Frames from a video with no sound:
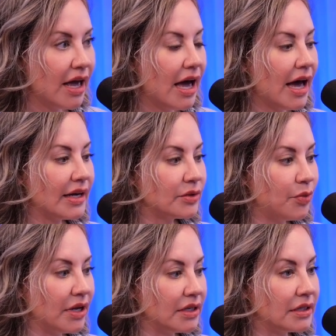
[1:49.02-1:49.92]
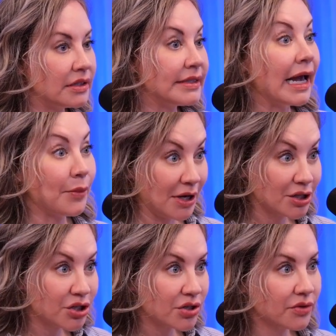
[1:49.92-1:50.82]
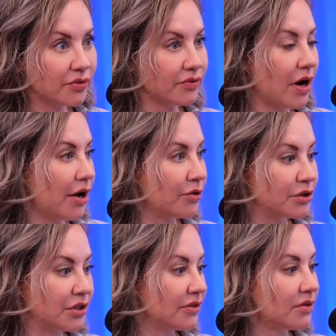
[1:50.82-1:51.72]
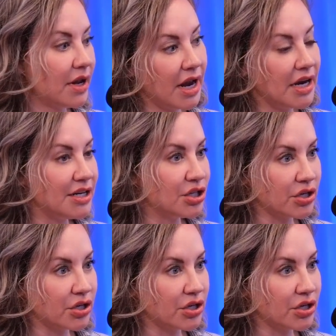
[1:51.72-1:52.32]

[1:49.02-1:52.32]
has been damaged, either just age,